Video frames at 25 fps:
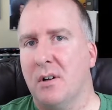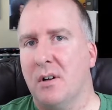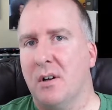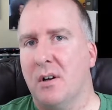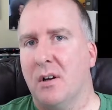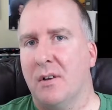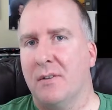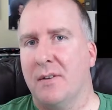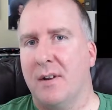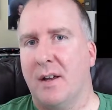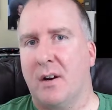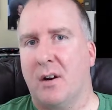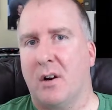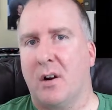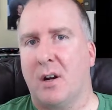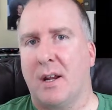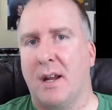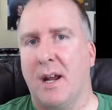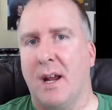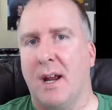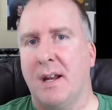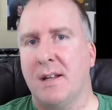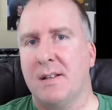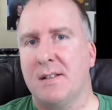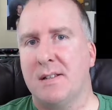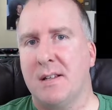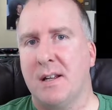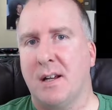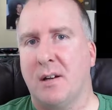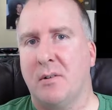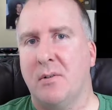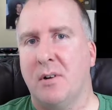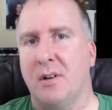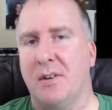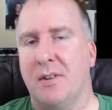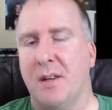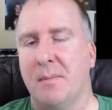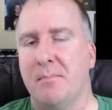that arcade stick
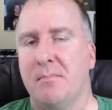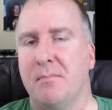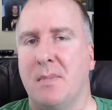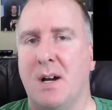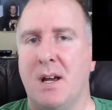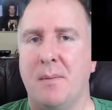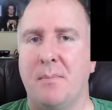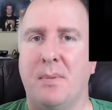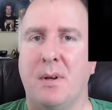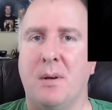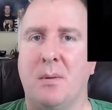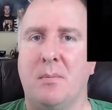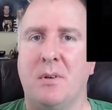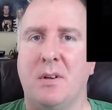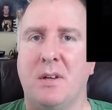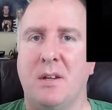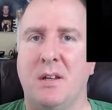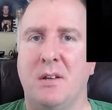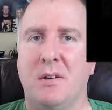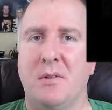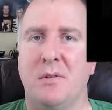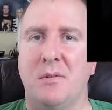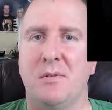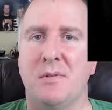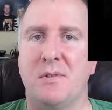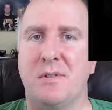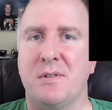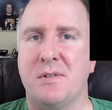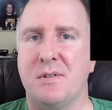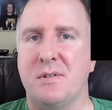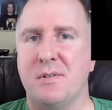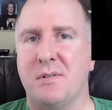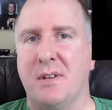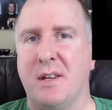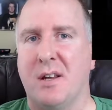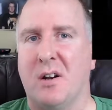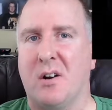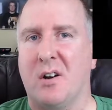with. They might be able to use
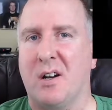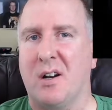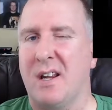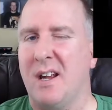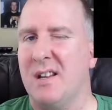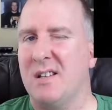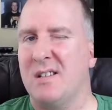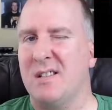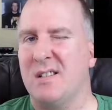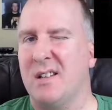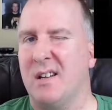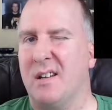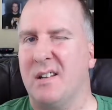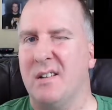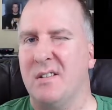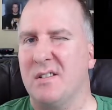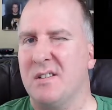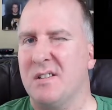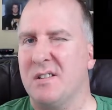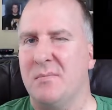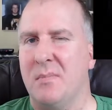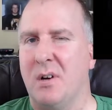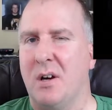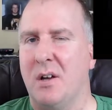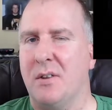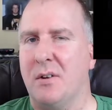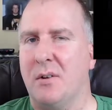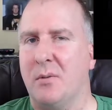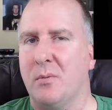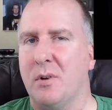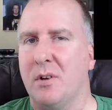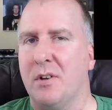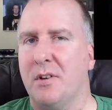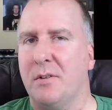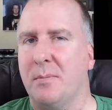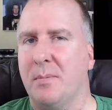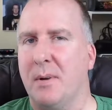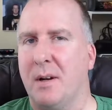the arcade stick in some other
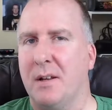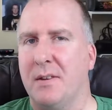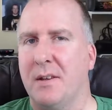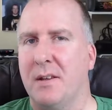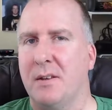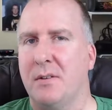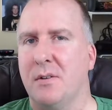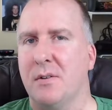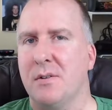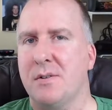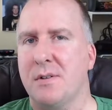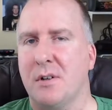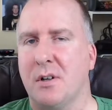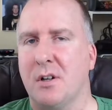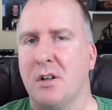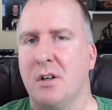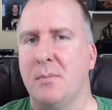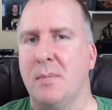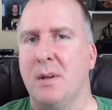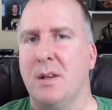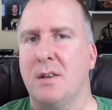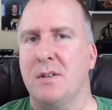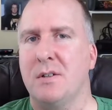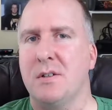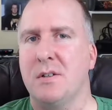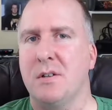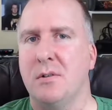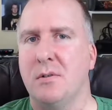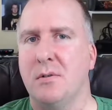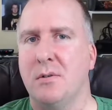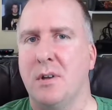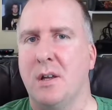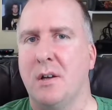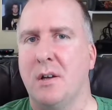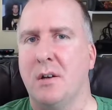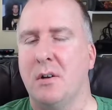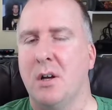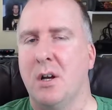ones, but I think those are going to be the 2
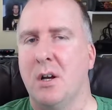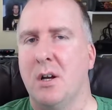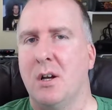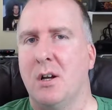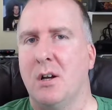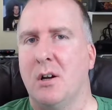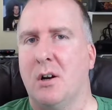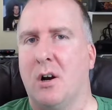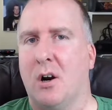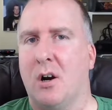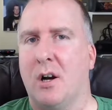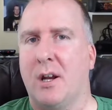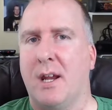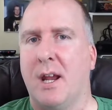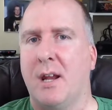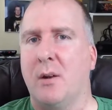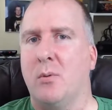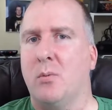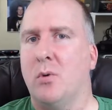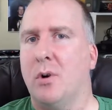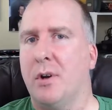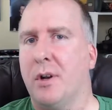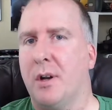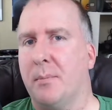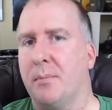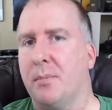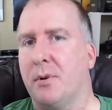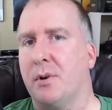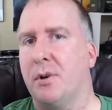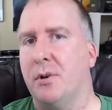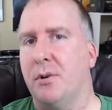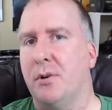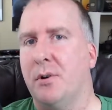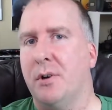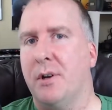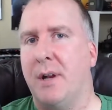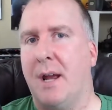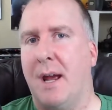that Arcade1up
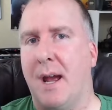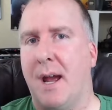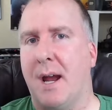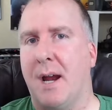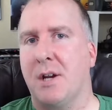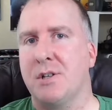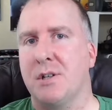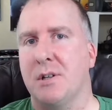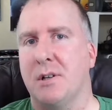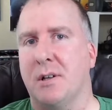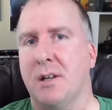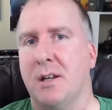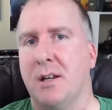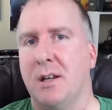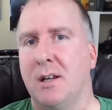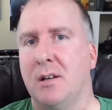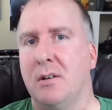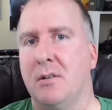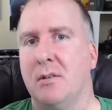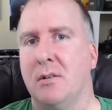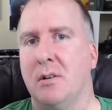could actually